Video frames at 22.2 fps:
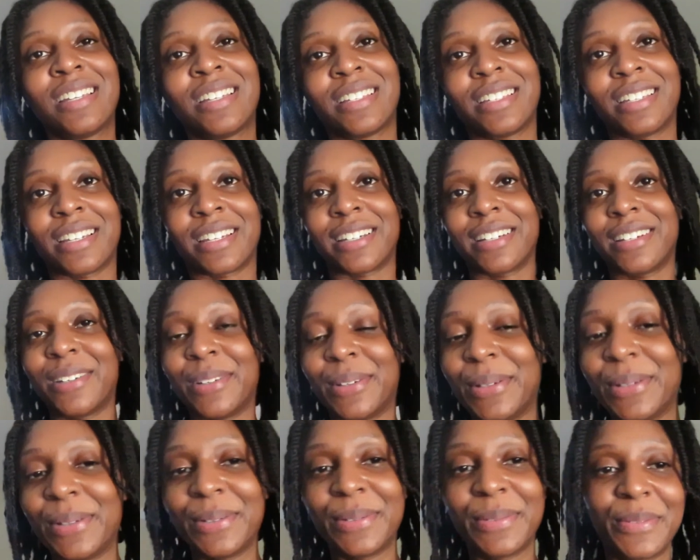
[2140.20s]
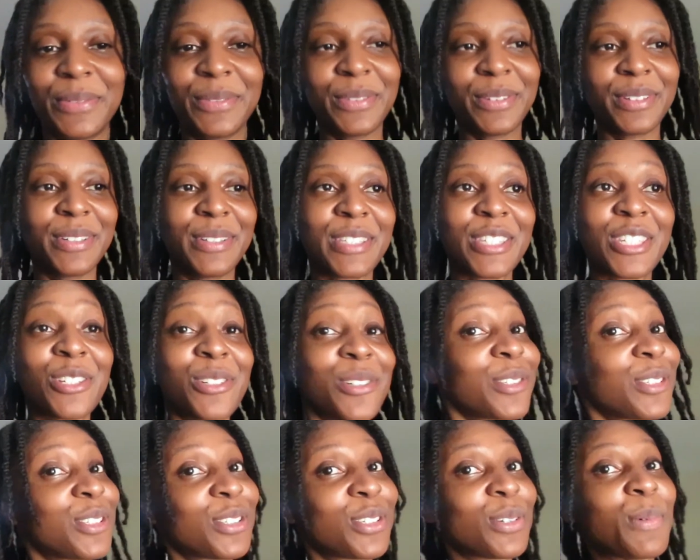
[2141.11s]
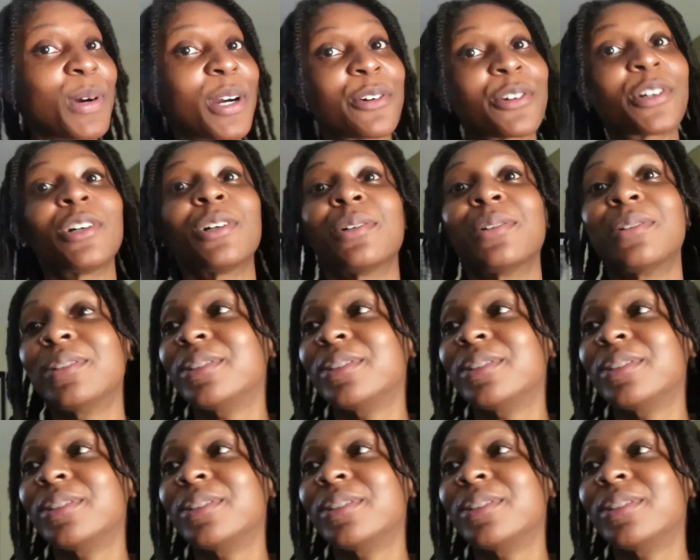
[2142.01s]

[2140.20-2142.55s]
yeah uh, until tomorrow